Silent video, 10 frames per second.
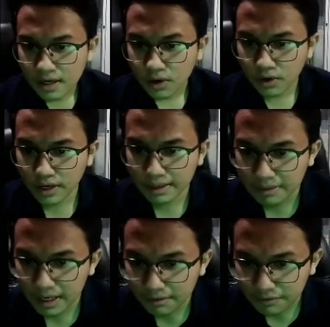Correct
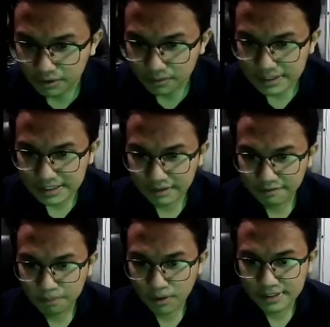behavior receives
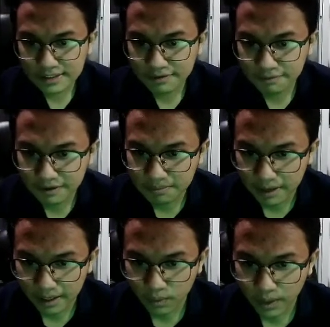positive
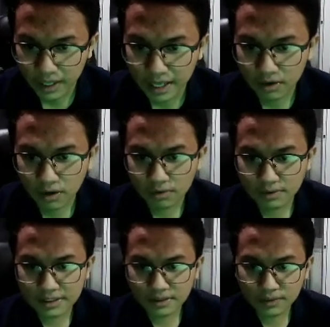feedback, while
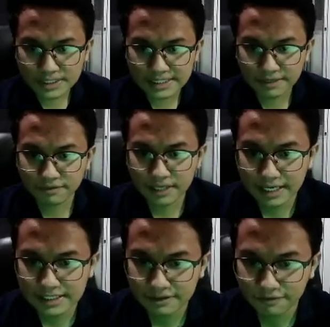error receives
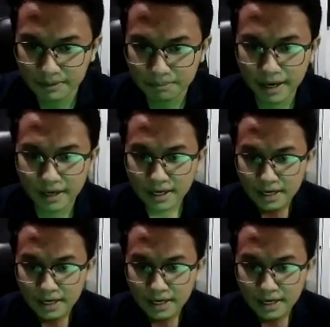negative feedback.